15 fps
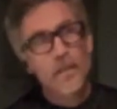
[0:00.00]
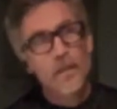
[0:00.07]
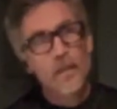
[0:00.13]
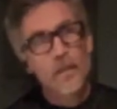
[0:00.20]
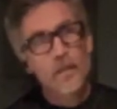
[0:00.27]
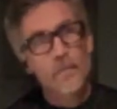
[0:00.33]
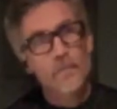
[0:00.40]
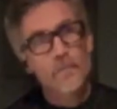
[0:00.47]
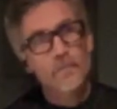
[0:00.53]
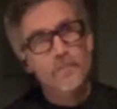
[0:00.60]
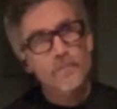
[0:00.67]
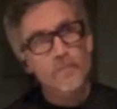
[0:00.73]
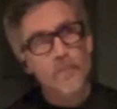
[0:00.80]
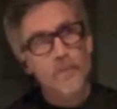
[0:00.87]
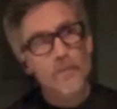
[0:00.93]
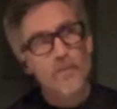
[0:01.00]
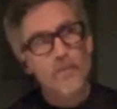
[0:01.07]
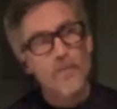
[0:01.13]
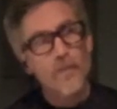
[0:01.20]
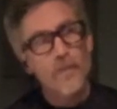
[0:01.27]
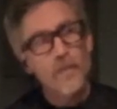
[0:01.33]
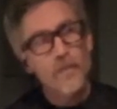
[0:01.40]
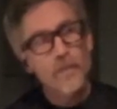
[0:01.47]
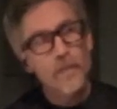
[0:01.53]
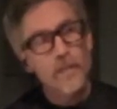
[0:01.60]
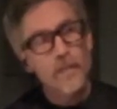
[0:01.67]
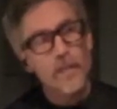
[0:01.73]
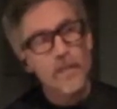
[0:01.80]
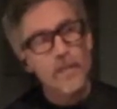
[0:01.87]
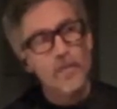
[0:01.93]
And so then we
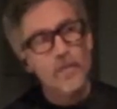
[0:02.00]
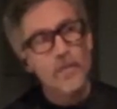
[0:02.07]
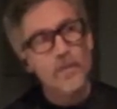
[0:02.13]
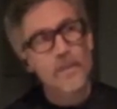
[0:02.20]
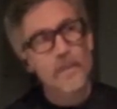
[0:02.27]
had that going.